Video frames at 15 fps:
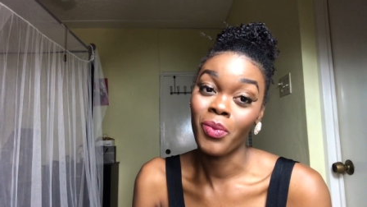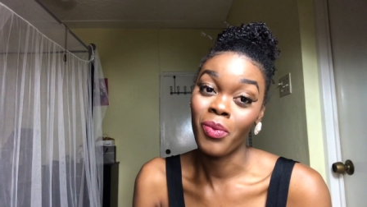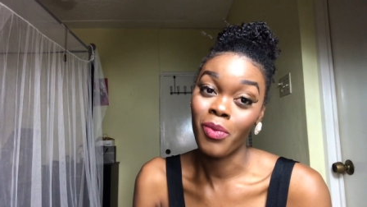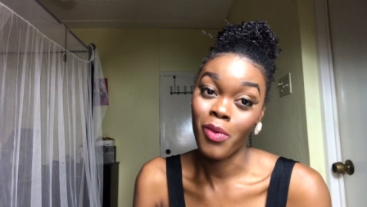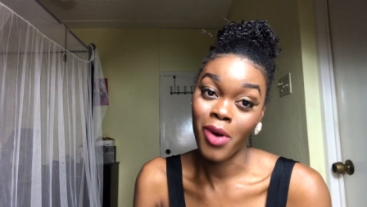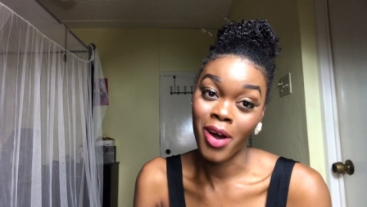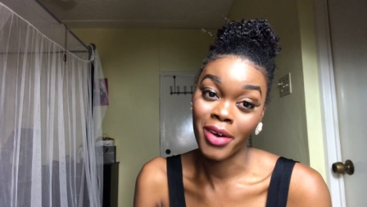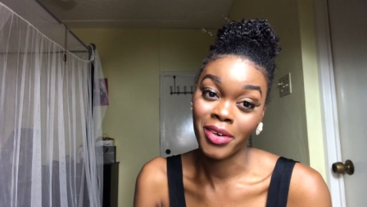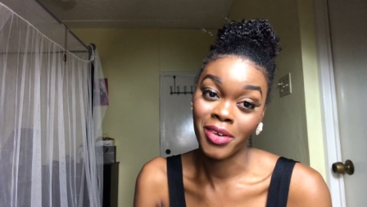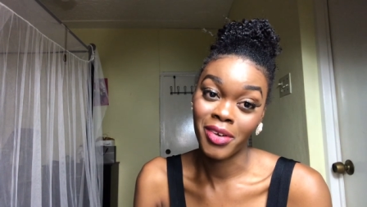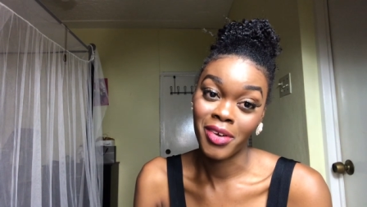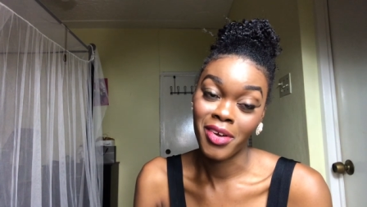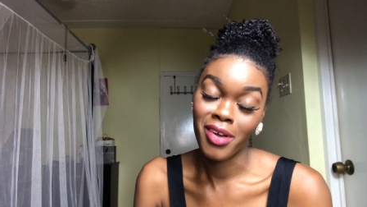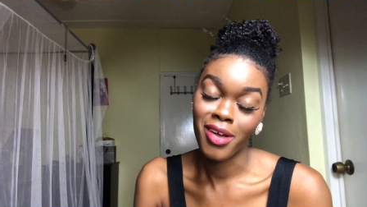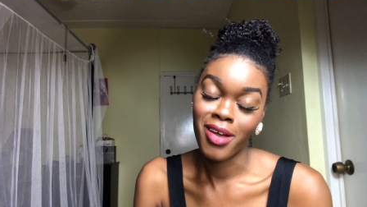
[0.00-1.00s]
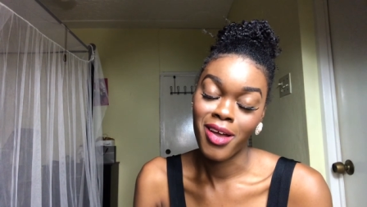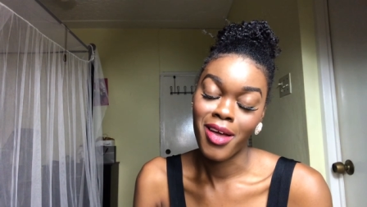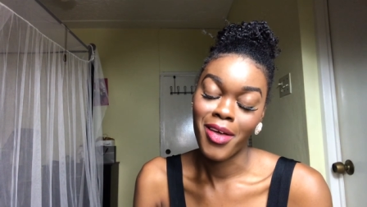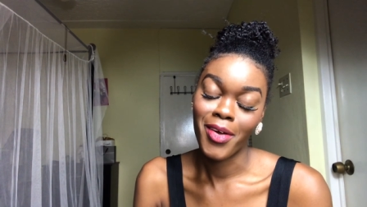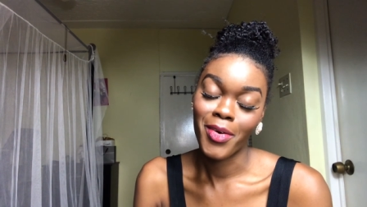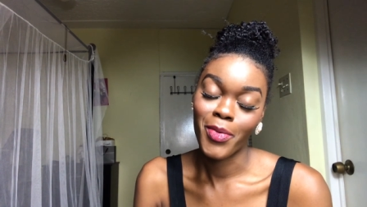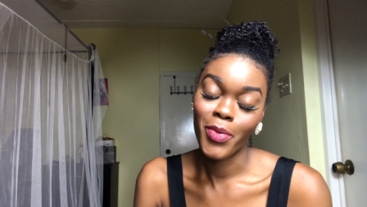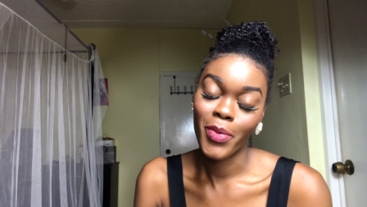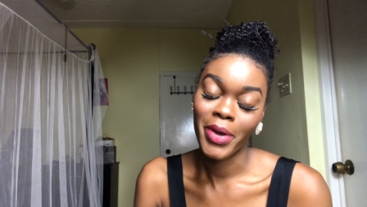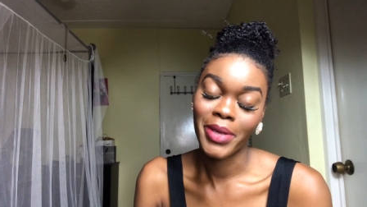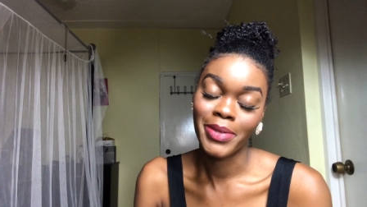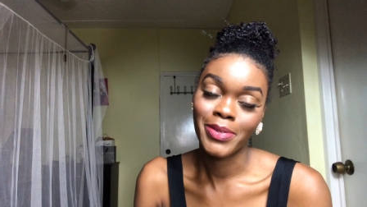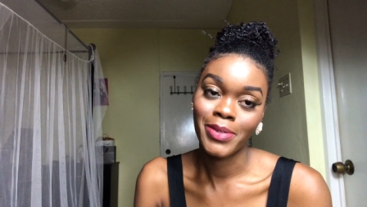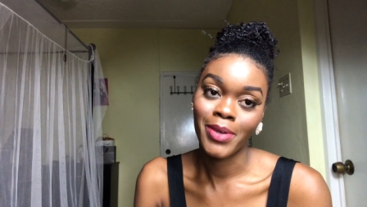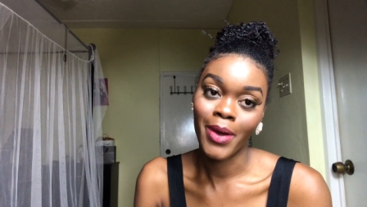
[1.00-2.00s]
one
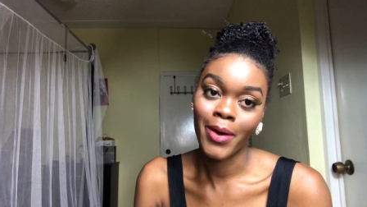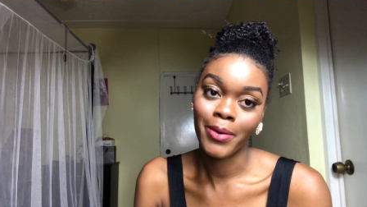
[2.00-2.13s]
question.